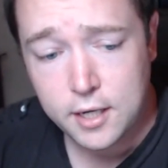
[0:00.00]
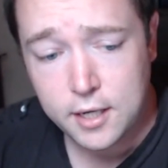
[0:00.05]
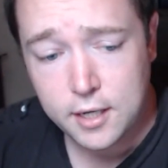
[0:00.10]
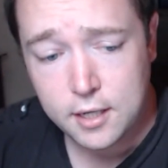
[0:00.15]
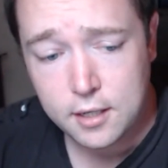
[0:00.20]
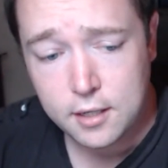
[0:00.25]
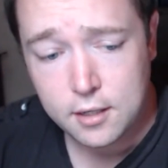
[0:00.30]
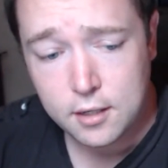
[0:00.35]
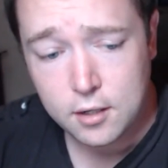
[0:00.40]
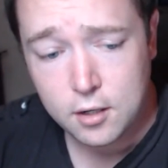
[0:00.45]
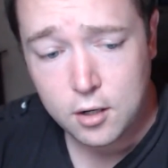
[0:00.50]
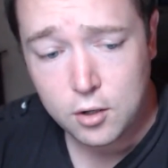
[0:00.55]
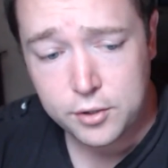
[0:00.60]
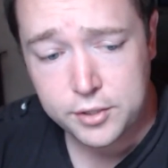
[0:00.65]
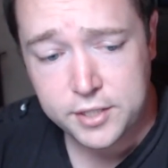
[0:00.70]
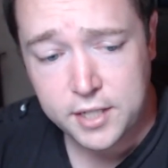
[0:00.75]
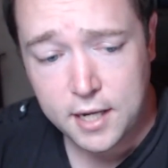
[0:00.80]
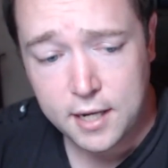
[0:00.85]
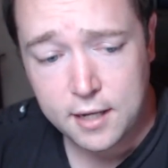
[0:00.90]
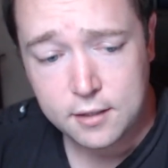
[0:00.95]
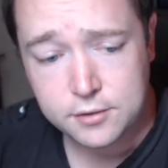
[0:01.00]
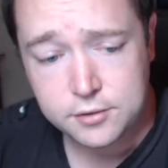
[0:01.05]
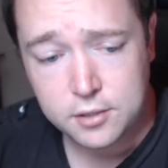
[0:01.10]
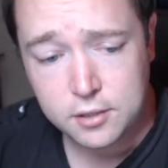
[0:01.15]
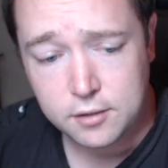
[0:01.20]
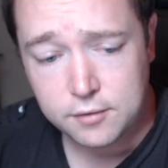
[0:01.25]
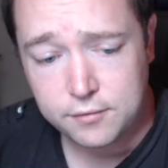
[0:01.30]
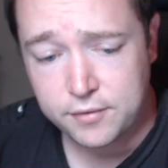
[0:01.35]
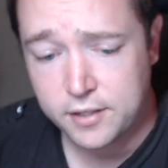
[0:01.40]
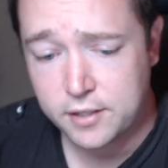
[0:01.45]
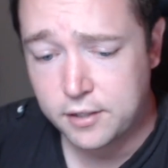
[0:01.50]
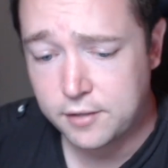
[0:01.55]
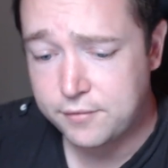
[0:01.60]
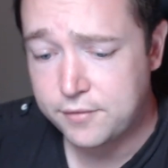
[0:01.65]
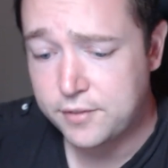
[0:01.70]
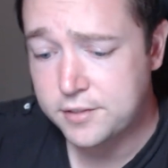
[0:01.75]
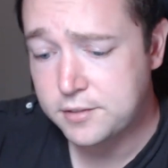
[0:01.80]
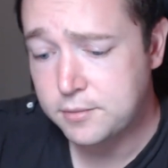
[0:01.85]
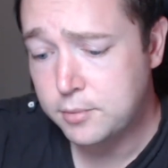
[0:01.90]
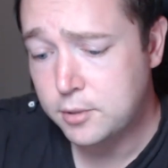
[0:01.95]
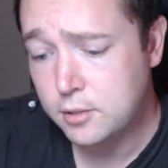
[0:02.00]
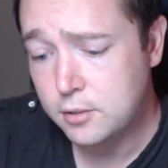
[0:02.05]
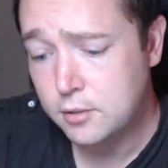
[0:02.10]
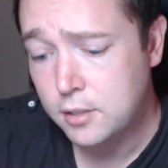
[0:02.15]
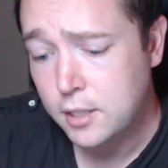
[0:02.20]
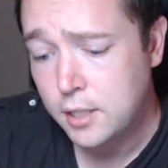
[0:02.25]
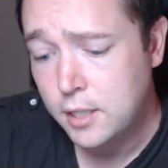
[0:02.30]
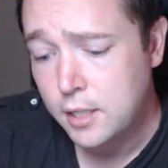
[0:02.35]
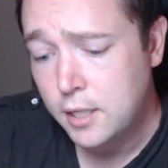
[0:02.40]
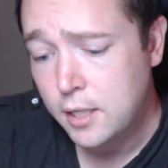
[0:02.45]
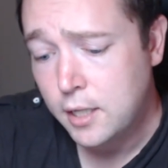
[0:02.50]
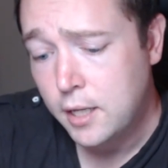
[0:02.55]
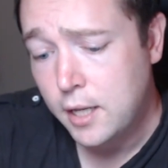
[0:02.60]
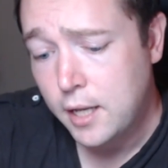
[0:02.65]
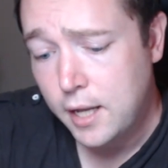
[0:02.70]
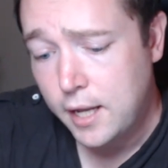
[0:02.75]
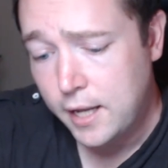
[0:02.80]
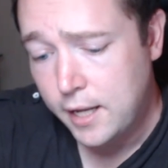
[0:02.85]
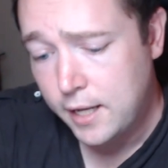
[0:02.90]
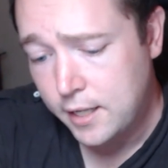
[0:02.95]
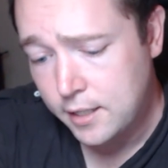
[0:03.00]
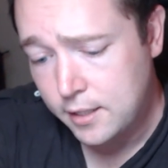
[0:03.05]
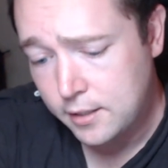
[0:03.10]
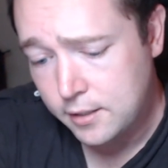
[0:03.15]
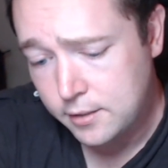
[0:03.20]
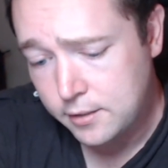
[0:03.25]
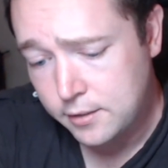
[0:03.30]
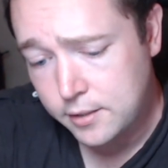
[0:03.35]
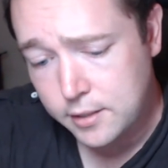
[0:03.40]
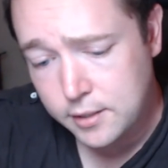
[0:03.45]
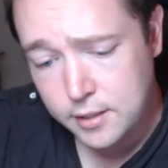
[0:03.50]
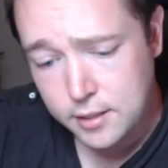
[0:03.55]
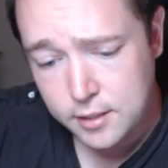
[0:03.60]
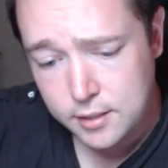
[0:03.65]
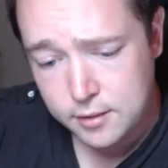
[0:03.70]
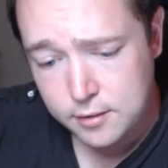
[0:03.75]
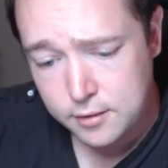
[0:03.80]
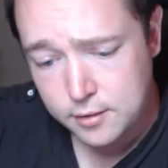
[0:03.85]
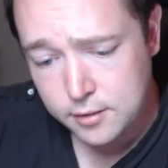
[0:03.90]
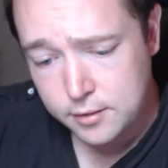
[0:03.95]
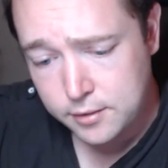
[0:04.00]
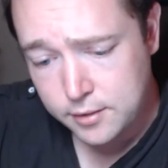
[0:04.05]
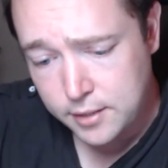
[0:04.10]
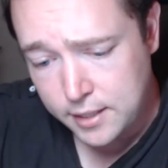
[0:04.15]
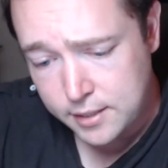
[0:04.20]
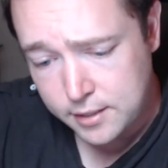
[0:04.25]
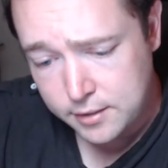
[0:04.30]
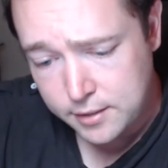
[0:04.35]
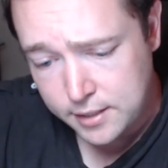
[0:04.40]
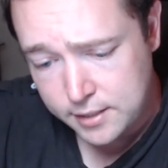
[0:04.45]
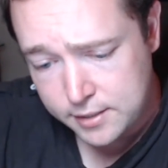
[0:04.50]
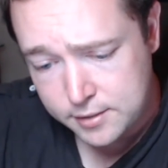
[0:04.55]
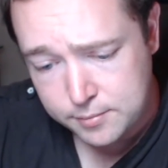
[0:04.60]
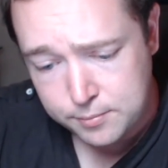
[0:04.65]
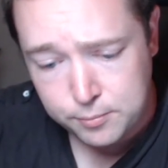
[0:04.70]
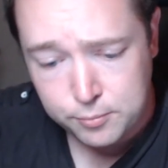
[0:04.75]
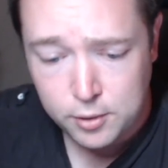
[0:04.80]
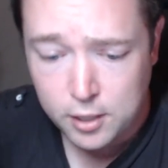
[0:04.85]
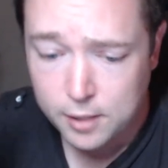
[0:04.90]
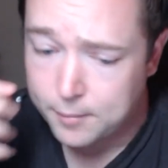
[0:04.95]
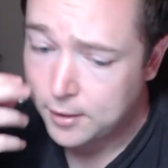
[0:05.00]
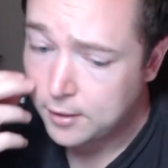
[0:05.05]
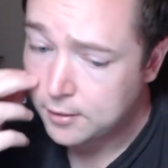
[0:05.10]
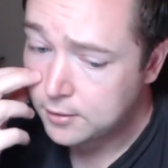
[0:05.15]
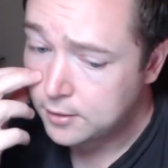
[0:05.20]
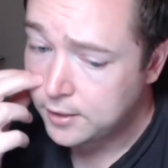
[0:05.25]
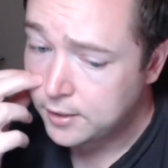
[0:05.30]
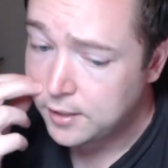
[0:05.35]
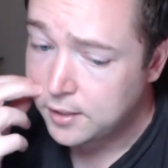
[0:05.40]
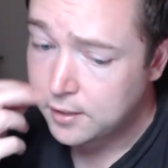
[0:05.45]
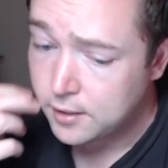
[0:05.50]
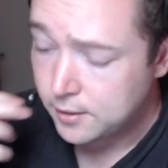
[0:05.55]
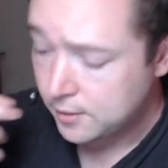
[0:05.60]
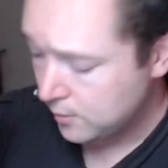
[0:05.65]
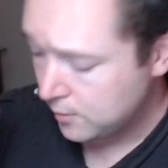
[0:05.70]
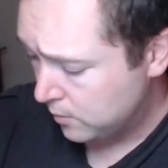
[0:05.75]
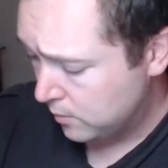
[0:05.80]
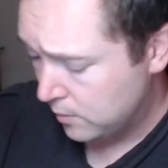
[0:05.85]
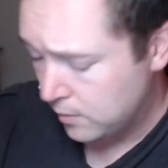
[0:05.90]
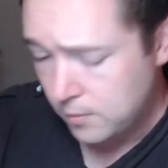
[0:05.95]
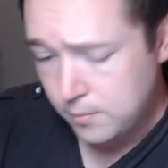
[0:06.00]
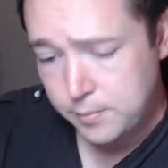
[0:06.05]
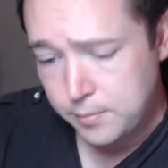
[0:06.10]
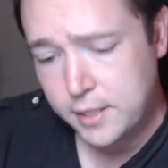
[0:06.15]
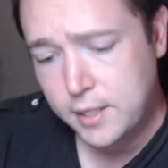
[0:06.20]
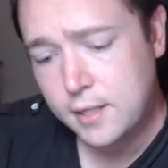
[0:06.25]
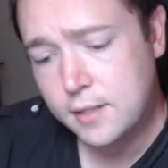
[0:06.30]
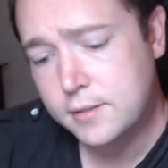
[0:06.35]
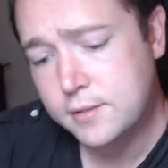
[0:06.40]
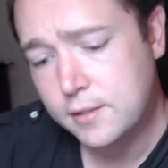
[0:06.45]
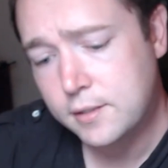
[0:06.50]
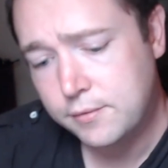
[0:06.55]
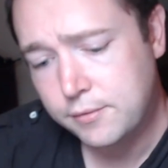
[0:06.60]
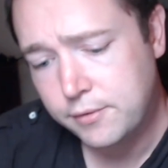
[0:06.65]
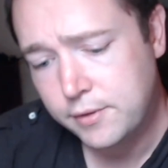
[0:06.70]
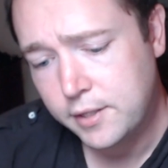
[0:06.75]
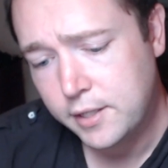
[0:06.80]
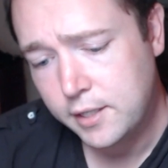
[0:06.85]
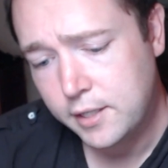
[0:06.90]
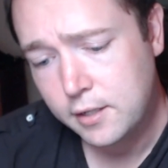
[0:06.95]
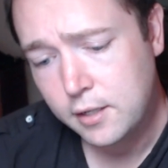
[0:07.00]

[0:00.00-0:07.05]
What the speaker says: All the dials are very visible, and that's primarily because of the